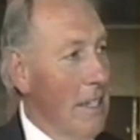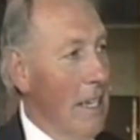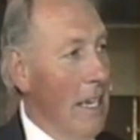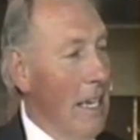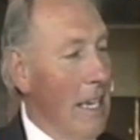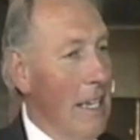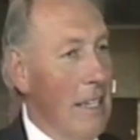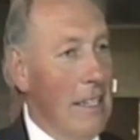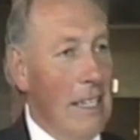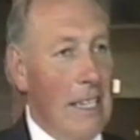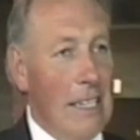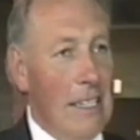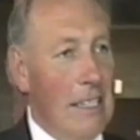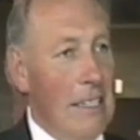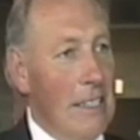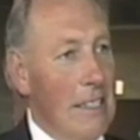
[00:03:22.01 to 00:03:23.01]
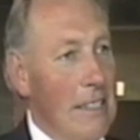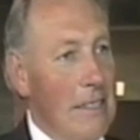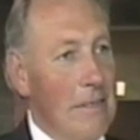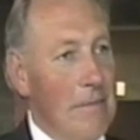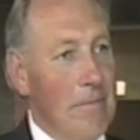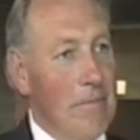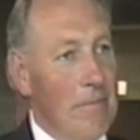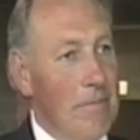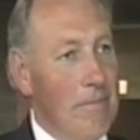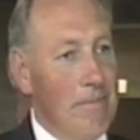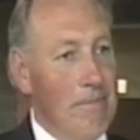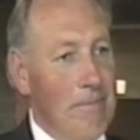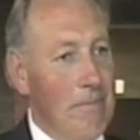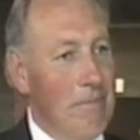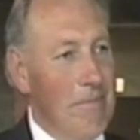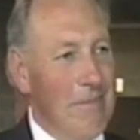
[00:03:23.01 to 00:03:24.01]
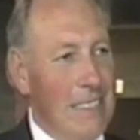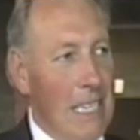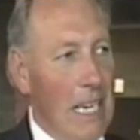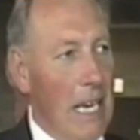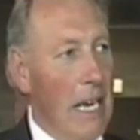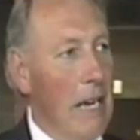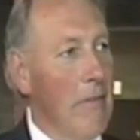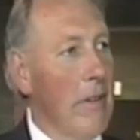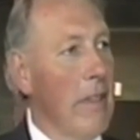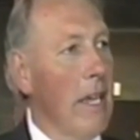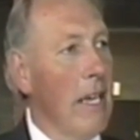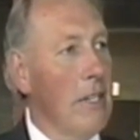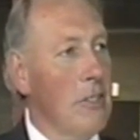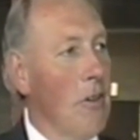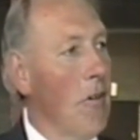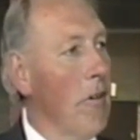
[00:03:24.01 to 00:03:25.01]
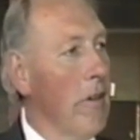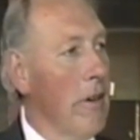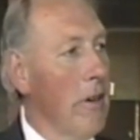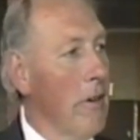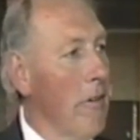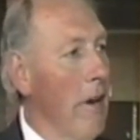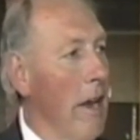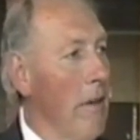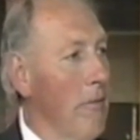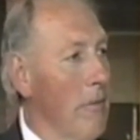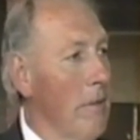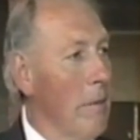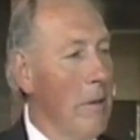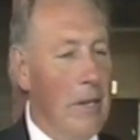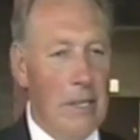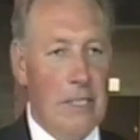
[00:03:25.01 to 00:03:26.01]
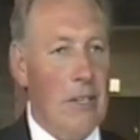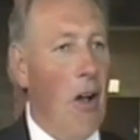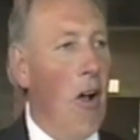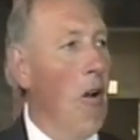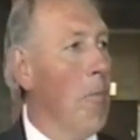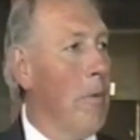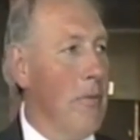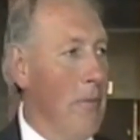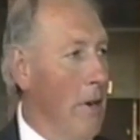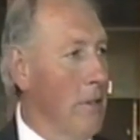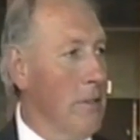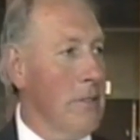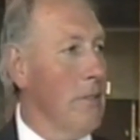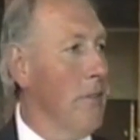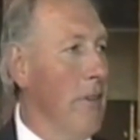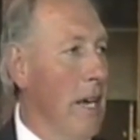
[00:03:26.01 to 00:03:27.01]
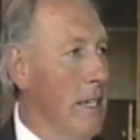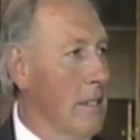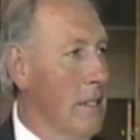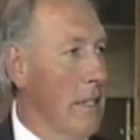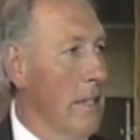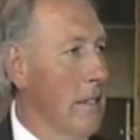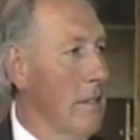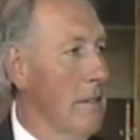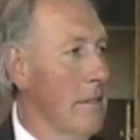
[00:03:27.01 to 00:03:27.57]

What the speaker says: And it got everything's choreographed. I mean, it's all professional harassment.